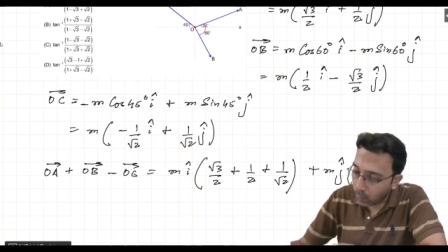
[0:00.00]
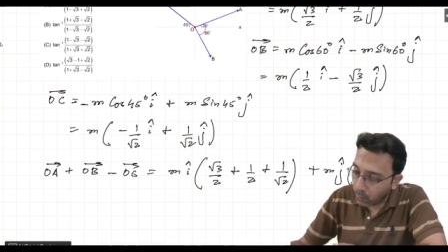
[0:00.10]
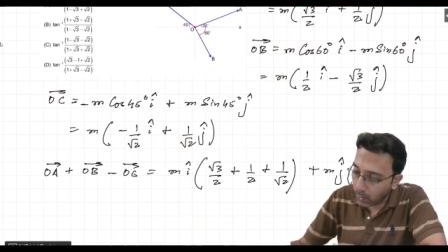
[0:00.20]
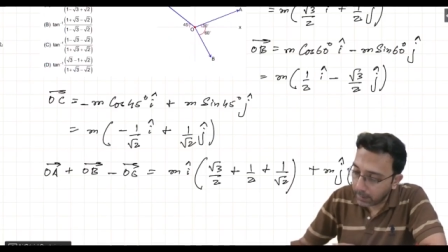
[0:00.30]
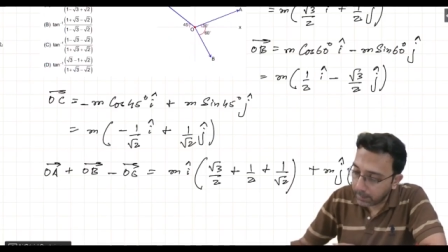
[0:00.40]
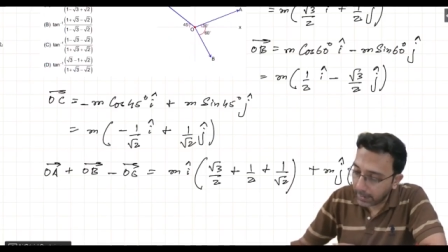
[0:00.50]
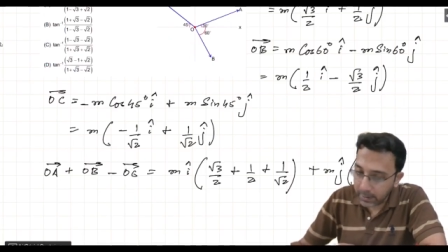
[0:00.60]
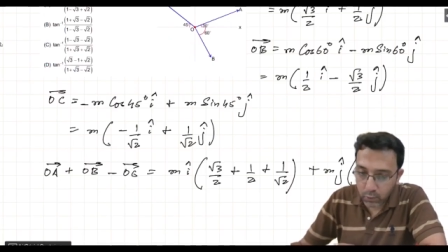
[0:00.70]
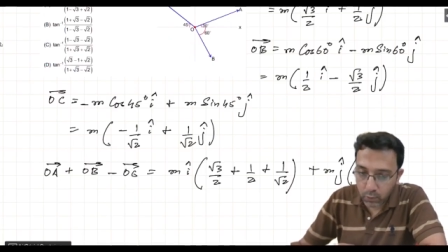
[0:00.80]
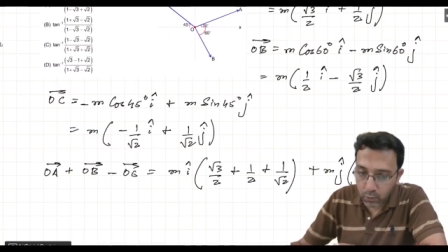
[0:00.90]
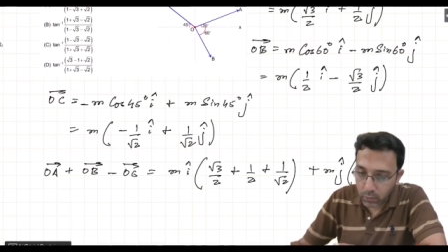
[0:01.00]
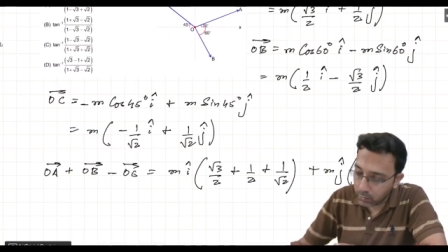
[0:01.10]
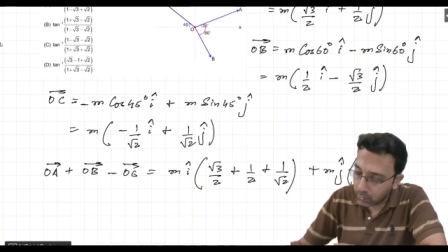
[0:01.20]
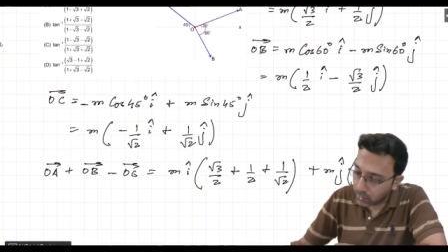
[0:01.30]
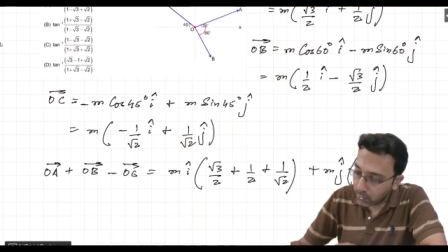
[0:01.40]
1 by
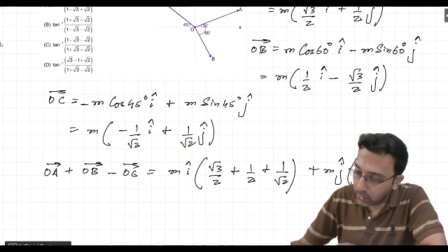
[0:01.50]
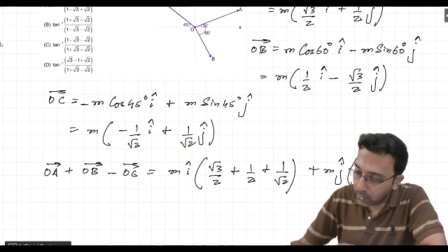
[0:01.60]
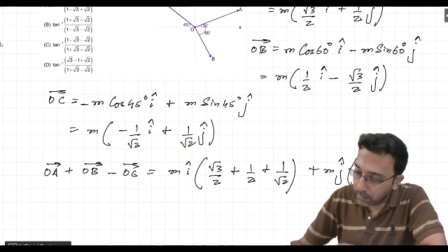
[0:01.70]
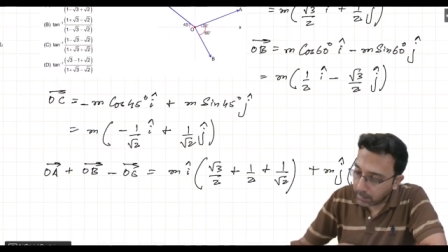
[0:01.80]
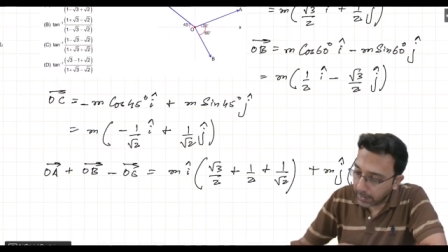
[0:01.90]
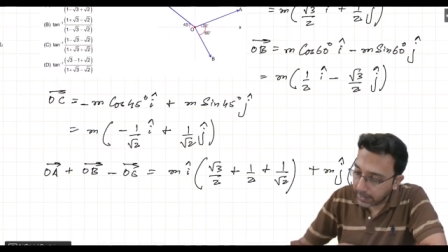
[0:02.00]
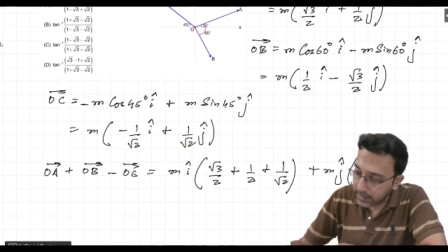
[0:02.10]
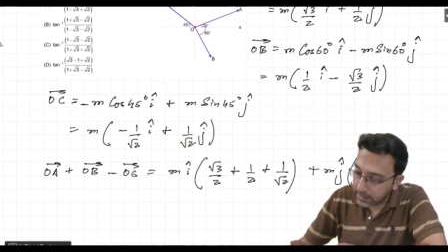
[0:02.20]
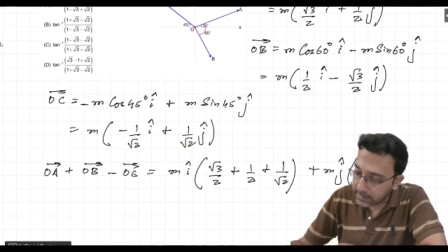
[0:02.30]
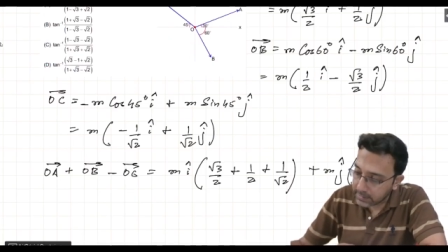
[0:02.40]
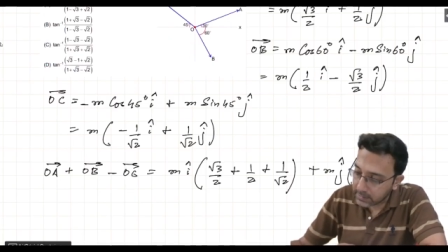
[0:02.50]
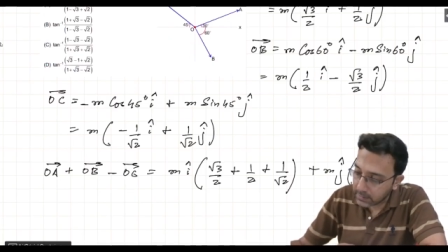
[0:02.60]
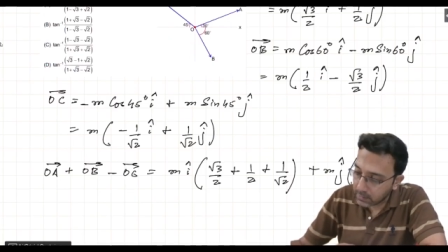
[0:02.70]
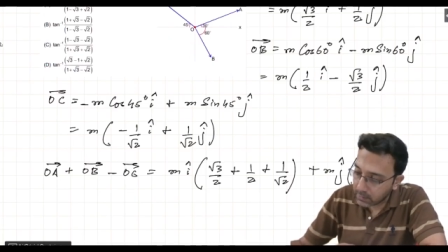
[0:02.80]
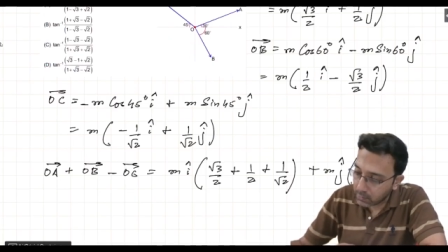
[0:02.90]
2
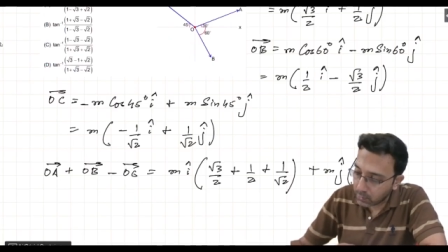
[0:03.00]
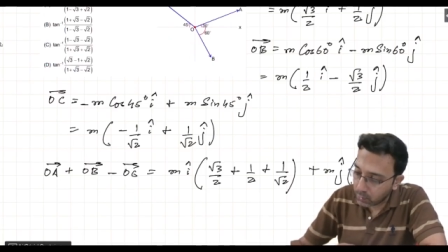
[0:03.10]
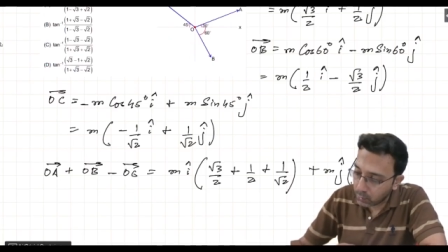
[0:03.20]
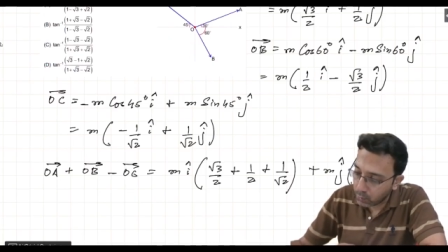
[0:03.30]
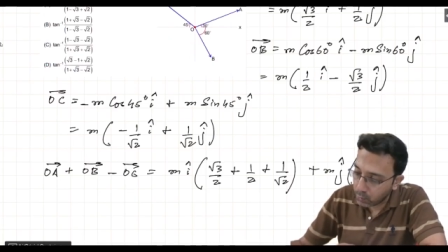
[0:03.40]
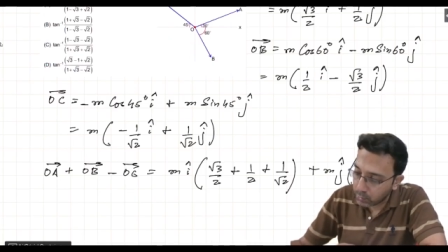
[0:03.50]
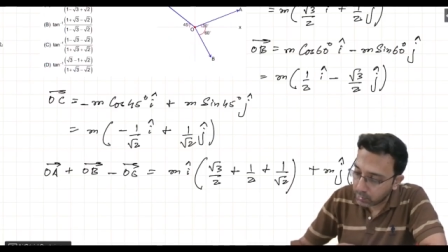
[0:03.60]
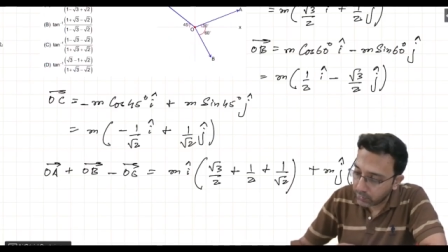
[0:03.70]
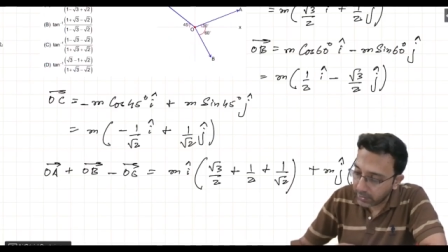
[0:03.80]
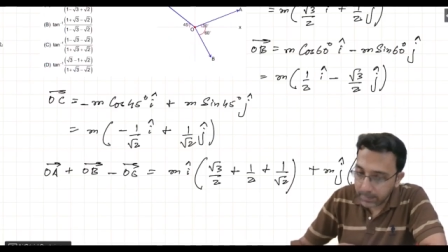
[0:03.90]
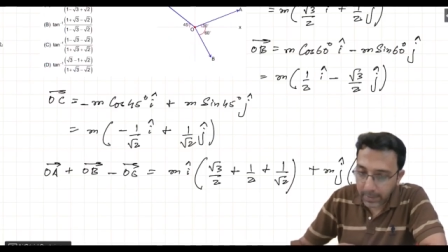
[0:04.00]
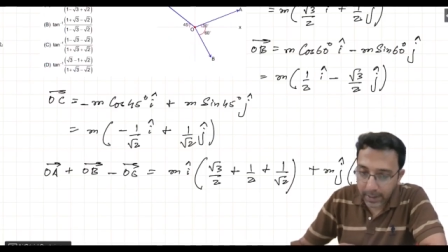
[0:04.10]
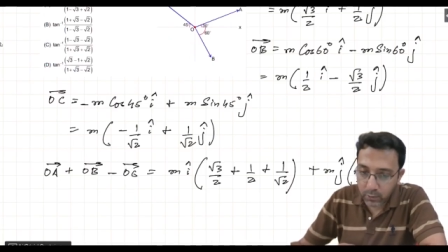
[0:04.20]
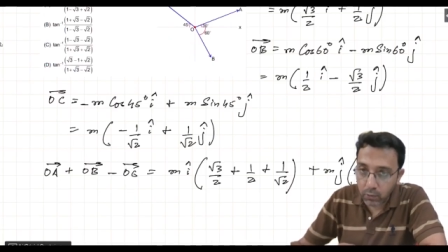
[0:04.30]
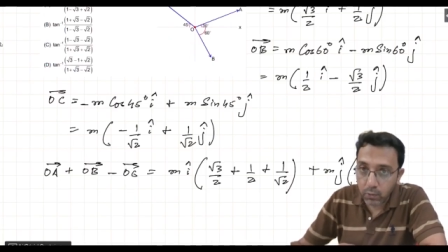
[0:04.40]
minus root 3
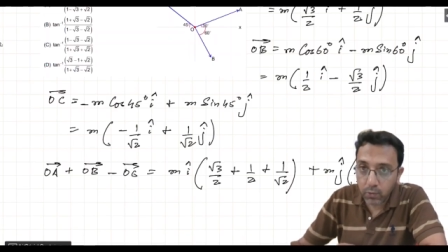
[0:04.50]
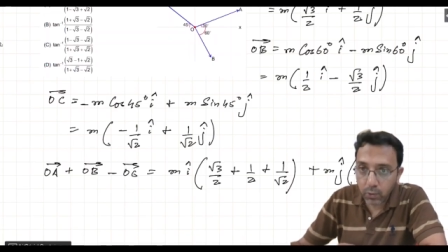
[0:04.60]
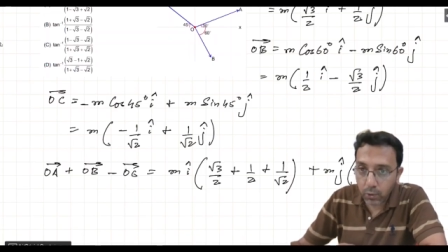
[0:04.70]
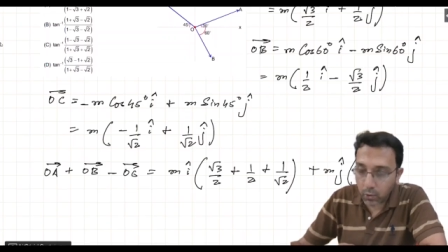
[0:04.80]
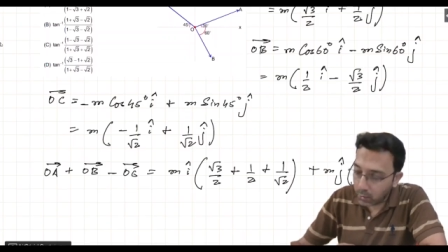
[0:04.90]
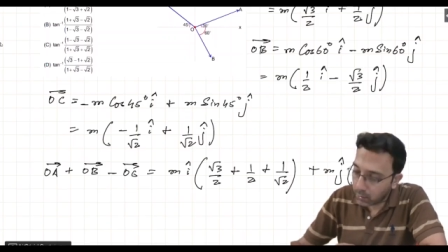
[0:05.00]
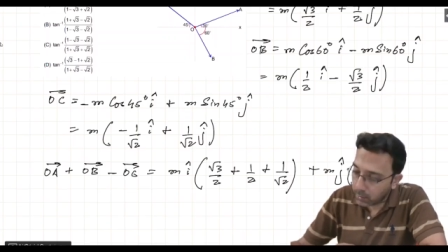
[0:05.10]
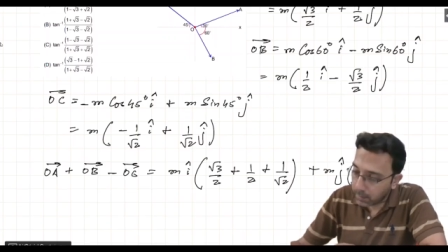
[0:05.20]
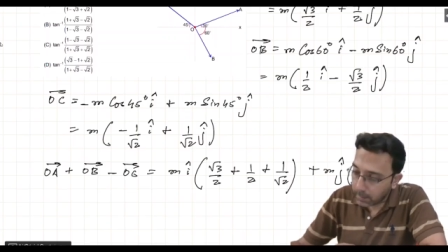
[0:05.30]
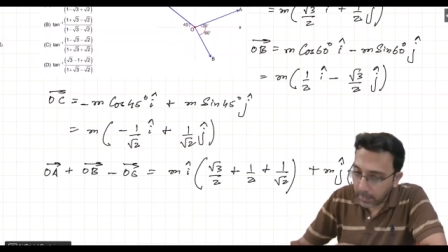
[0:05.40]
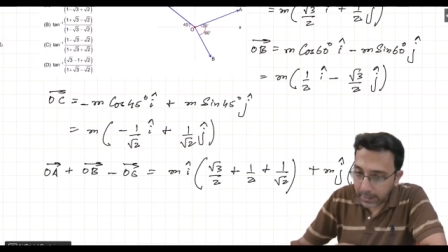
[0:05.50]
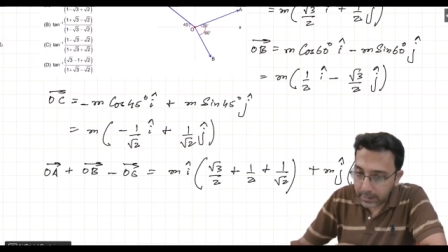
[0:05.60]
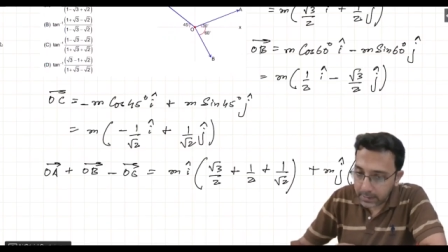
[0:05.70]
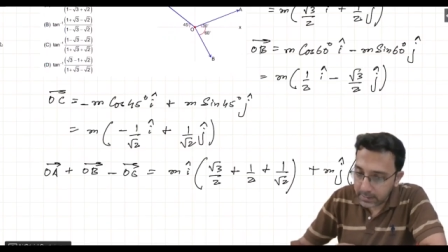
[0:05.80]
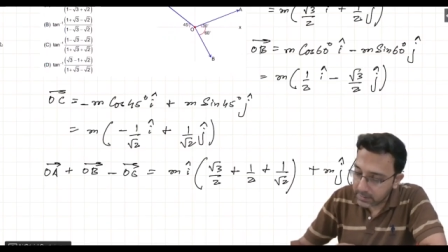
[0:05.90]
by 2
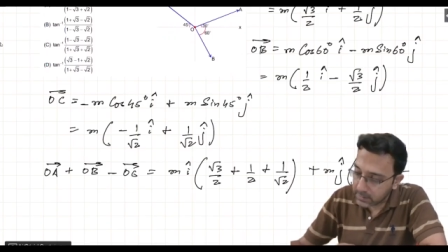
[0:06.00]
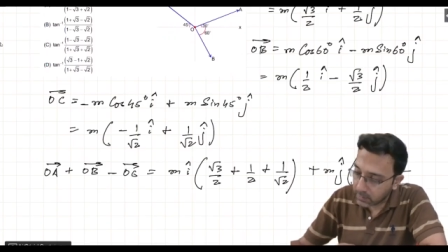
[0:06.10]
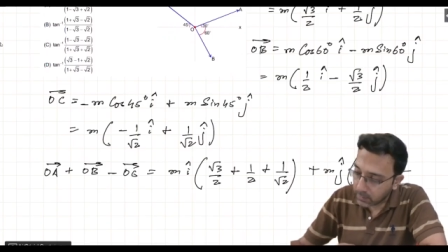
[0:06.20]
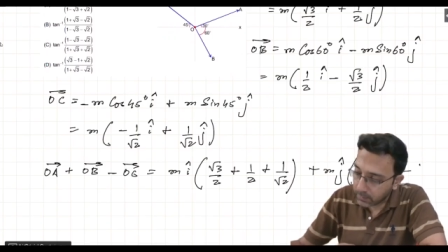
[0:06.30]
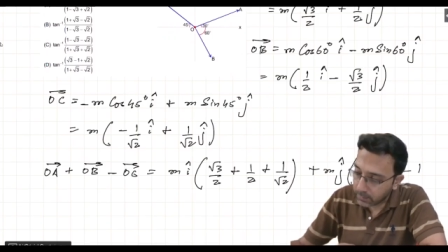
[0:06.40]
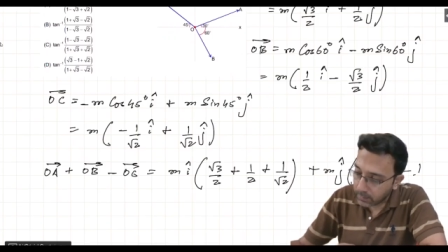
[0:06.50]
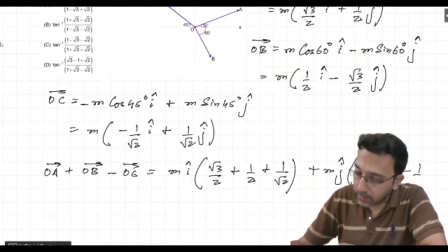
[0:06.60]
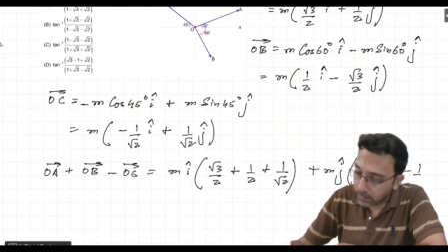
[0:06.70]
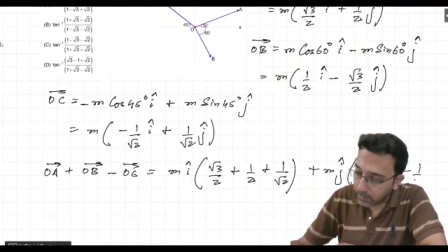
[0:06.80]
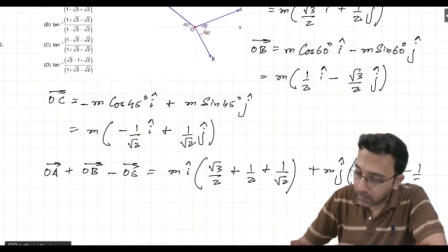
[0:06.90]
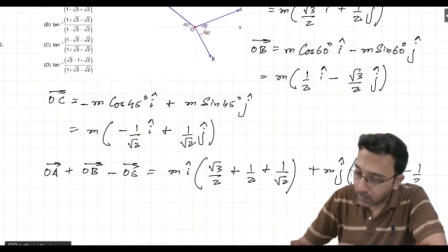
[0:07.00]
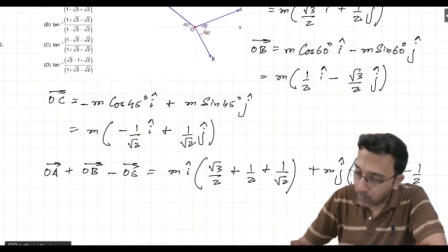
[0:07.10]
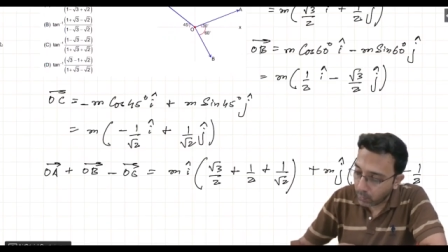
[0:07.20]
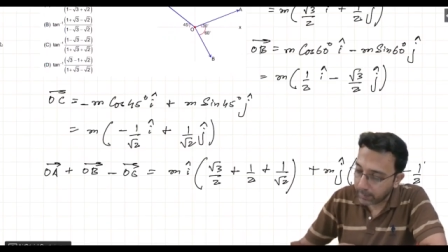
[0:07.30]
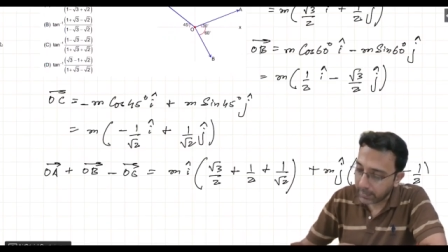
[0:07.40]
minus
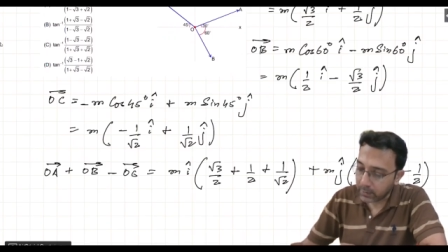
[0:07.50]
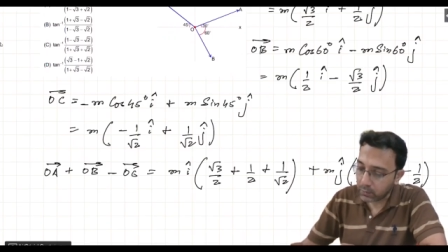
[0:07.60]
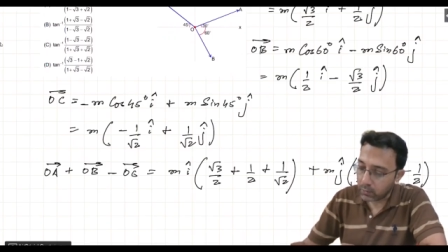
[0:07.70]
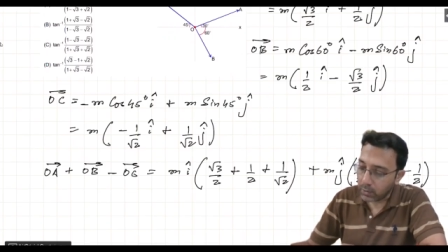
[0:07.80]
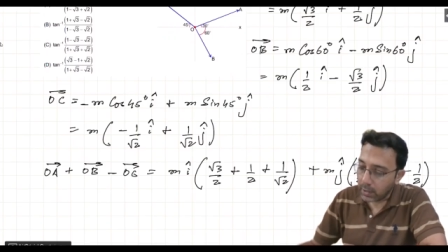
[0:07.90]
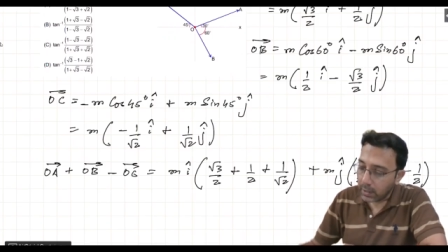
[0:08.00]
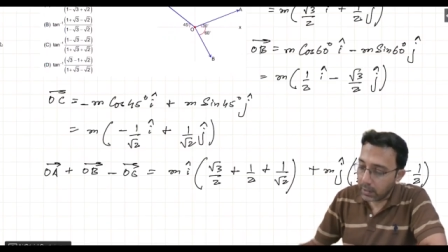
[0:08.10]
1 by 2.